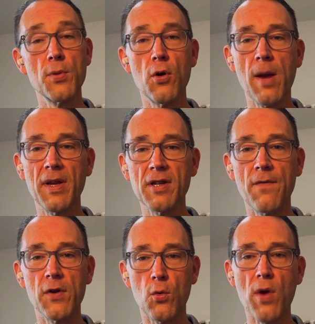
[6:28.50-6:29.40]
programming
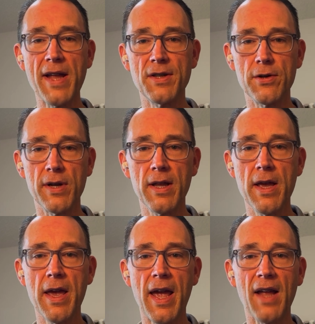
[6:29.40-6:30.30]
software to write to it,
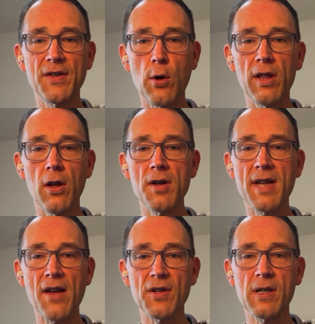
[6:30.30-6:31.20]
and so it
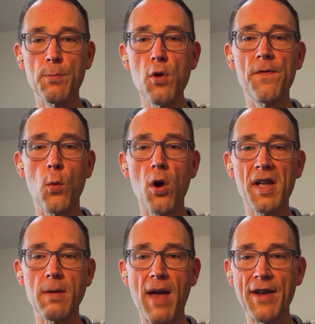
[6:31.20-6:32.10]
learns how to spoof a
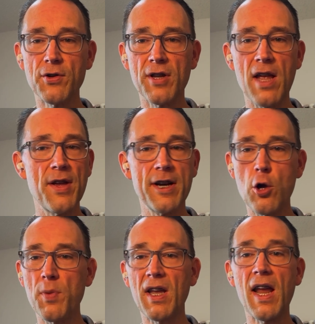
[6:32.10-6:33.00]
working master key that could
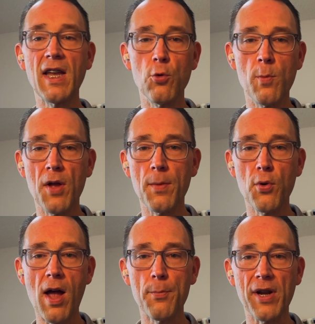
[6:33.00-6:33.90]
open any room on the
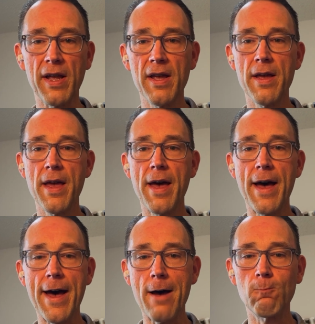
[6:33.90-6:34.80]
property.
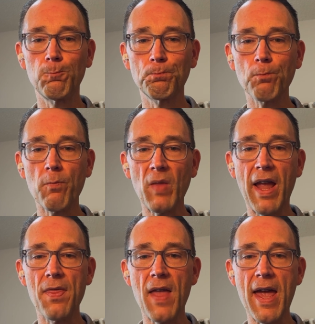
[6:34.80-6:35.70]

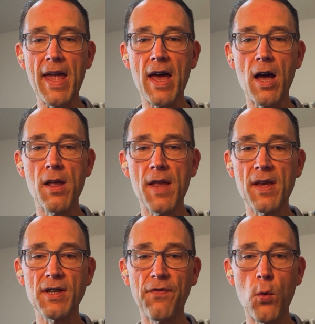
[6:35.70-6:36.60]
And
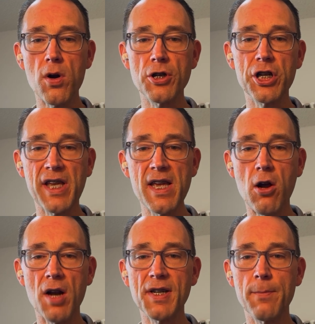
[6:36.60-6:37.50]
these forged key
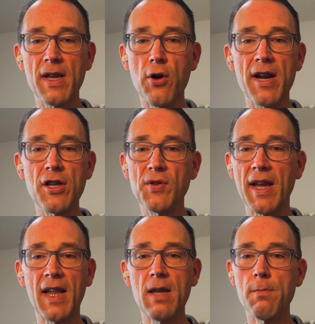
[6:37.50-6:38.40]
cards can be created
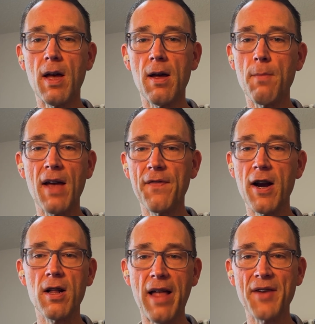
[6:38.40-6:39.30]
using any
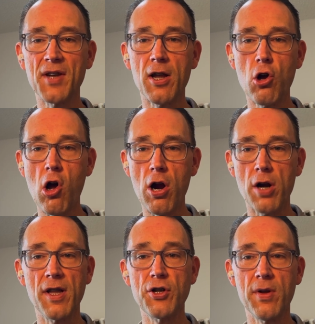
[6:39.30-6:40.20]
MyFair Classic
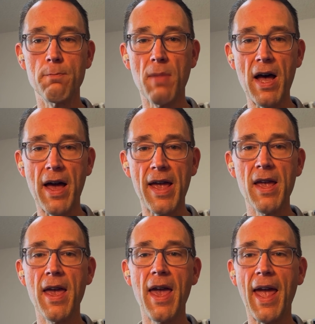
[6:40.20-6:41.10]
card that you can buy,
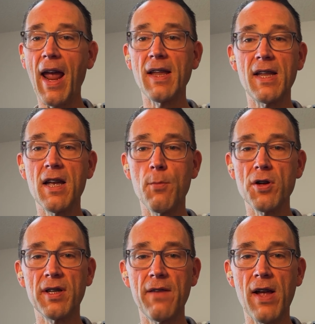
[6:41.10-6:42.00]
and any
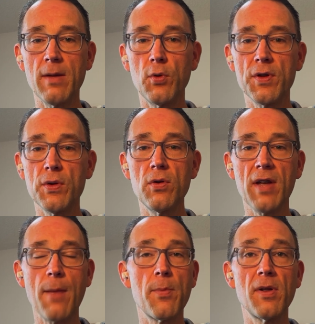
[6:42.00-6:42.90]
commercially available
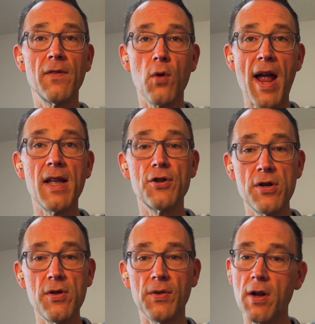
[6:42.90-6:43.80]
tool capable of writing
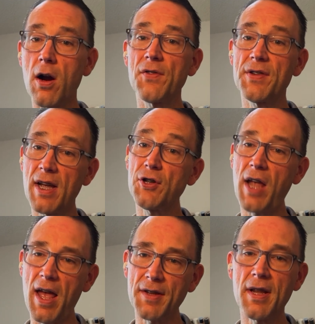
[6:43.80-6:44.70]
to those cards, such
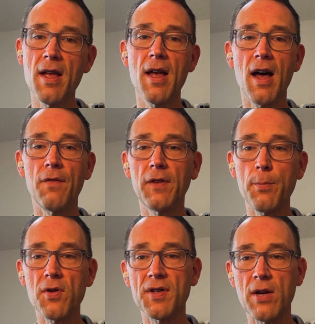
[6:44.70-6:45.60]
as a
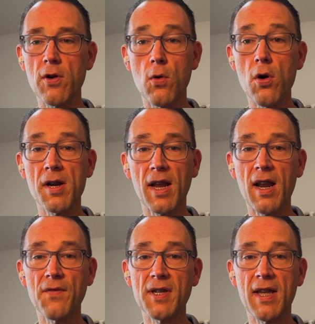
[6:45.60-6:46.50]
Flipper Zero or an
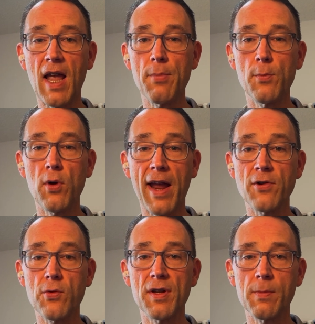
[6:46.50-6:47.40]
NFC capable
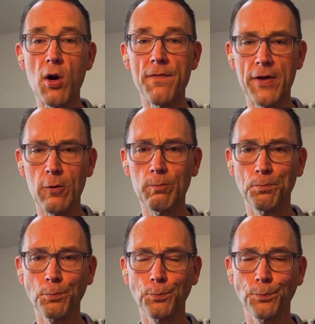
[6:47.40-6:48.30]
Android smartphone.
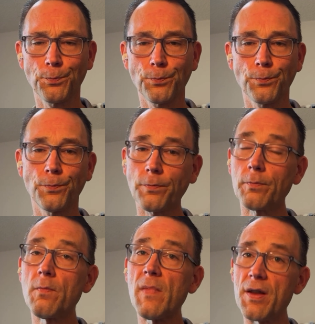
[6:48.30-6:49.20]

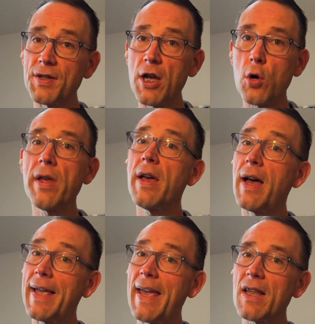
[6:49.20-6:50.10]
So
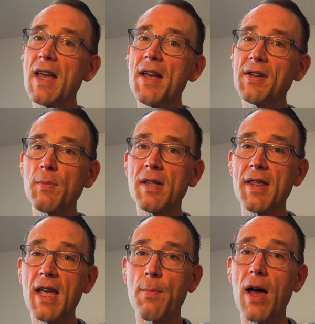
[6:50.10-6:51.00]
again, something
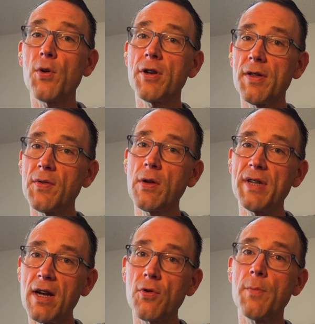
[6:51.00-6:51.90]
to think about when you're in those
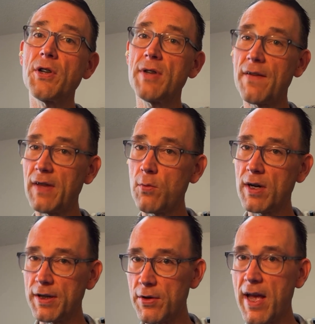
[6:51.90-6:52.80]
hotel rooms. You definitely
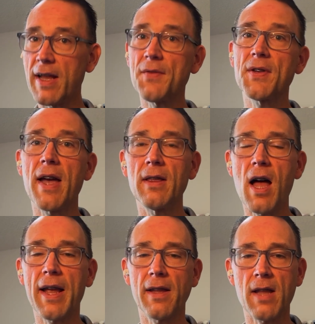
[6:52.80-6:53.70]
want to do that inside
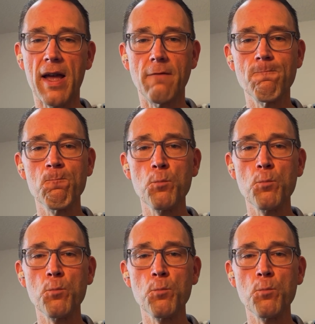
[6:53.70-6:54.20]
lock at night